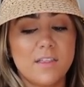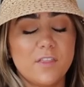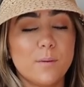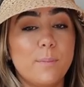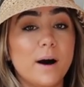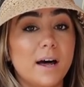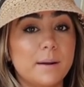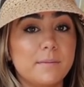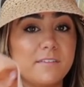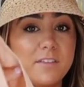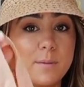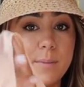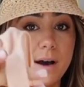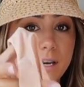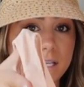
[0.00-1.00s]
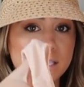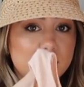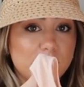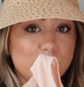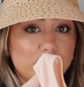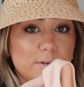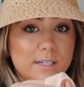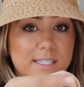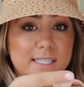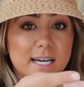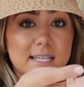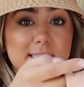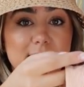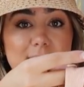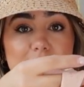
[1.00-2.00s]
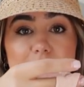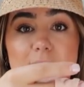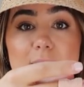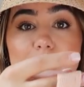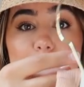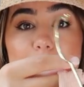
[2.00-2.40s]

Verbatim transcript: the bottom of the bodysuit doesn't um,